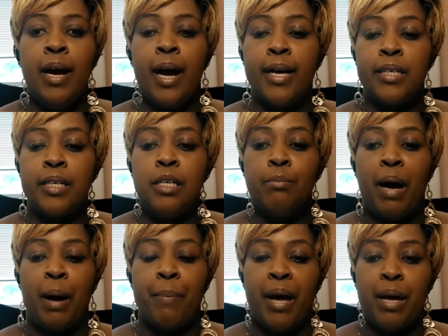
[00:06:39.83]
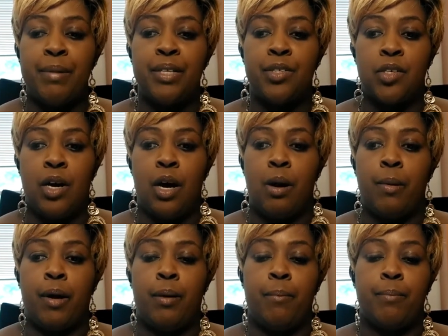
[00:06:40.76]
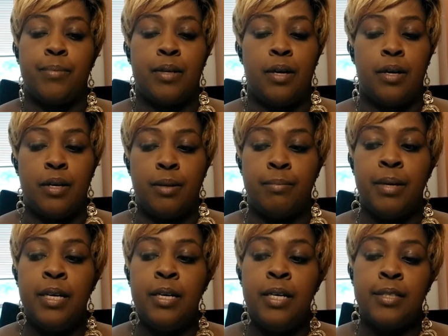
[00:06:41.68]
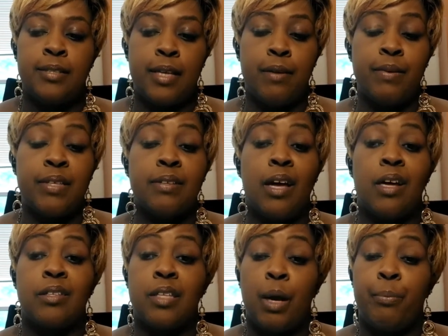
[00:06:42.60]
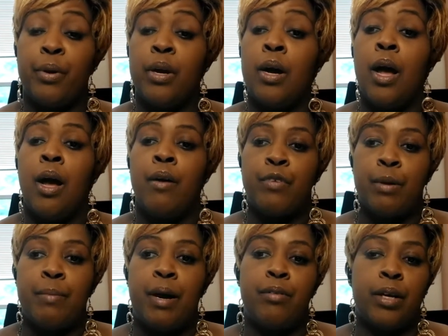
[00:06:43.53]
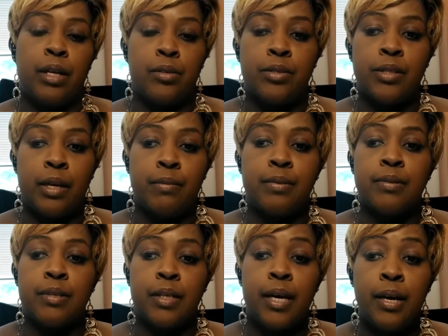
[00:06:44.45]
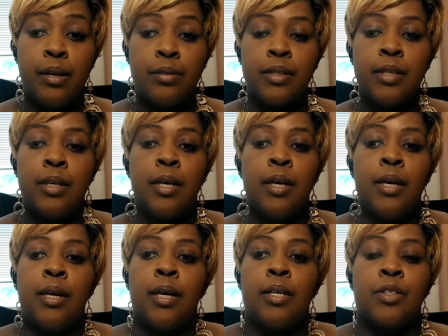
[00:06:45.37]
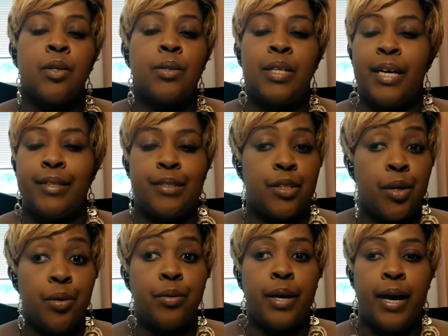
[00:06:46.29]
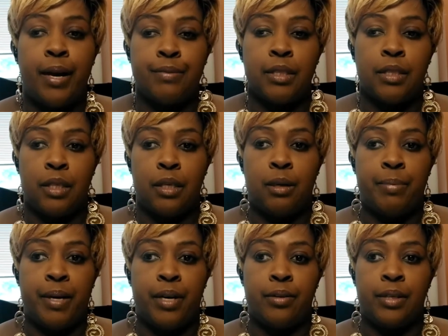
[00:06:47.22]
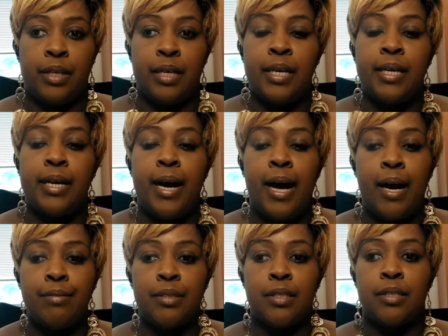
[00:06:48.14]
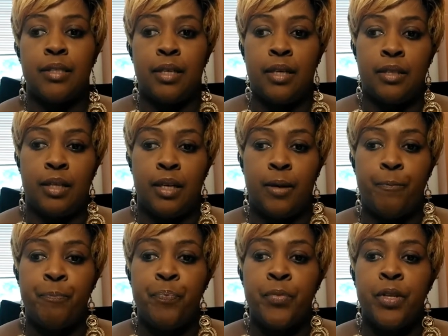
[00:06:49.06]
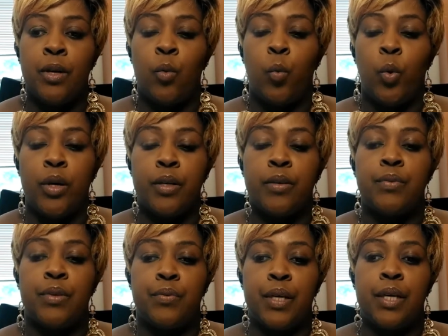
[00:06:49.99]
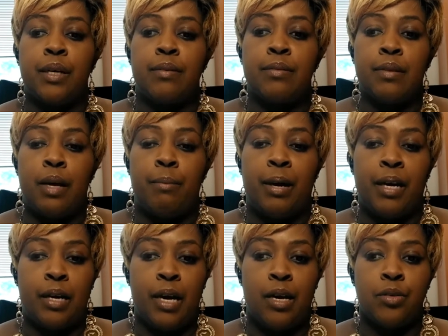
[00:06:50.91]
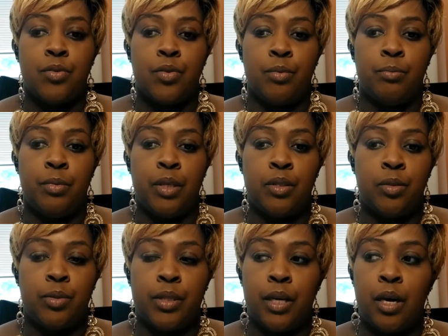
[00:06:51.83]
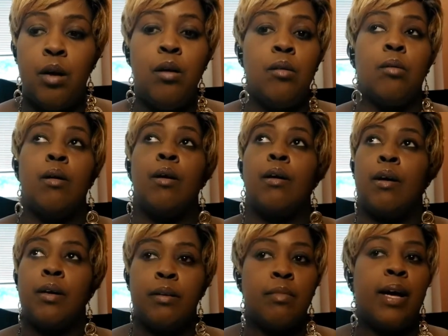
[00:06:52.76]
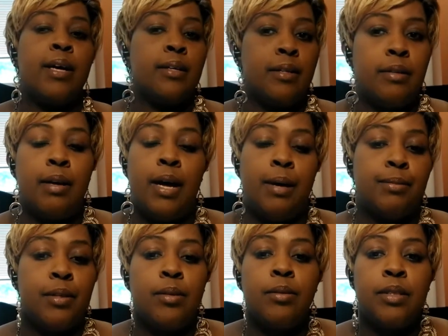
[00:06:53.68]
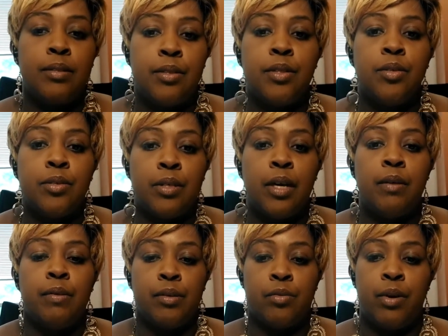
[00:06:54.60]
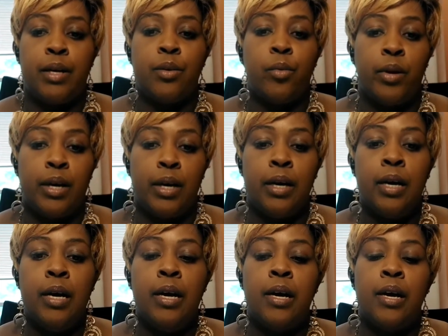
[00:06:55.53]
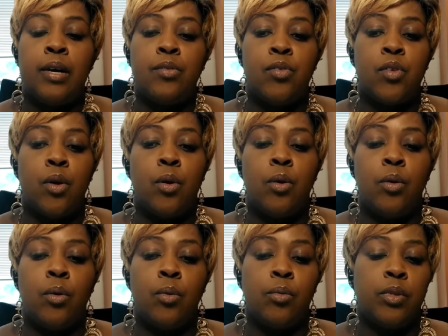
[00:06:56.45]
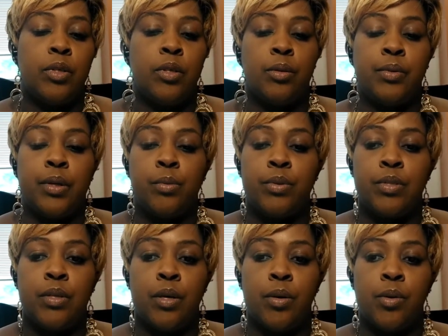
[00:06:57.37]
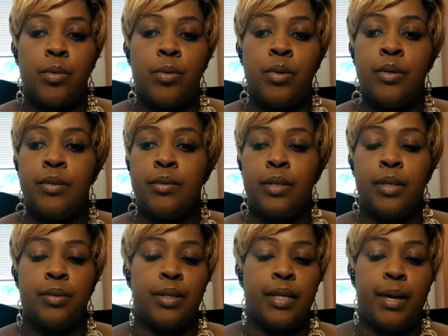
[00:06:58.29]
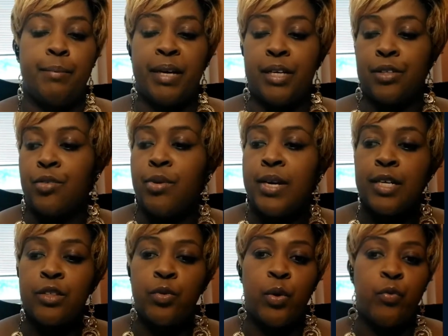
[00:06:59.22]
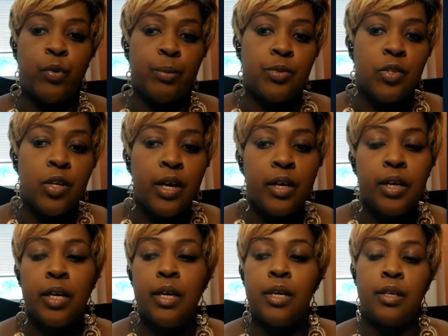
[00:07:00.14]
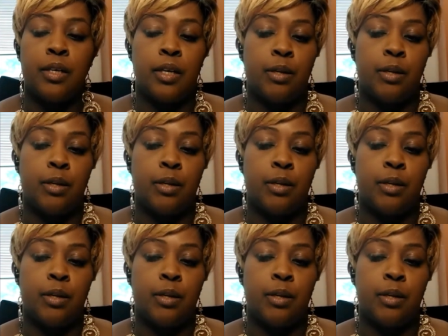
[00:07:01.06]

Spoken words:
I keep my payment shock savings separate from my regular savings account so that I don't have to think about it. And I have to say that one of the things that my counselor mentioned was like, oh, I can absolutely see your savings right away. And so, there was no, did I make a transfer from checking? Did